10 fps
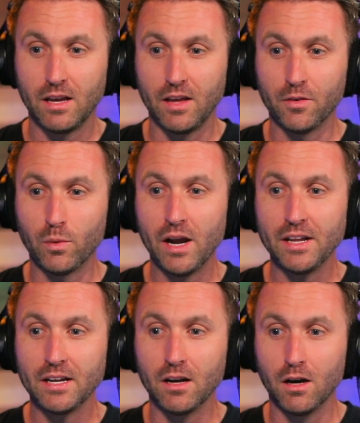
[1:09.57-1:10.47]
and the
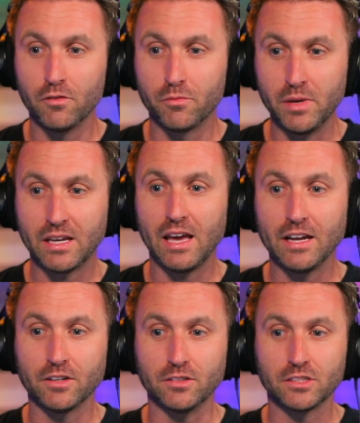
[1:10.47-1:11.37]
writing of Mick
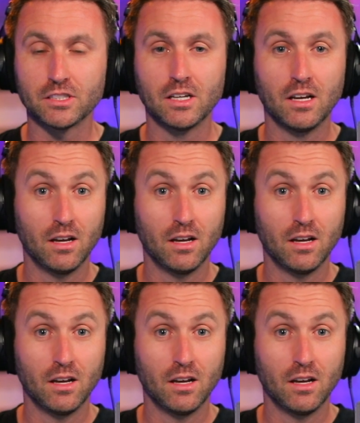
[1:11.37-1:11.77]
Akers.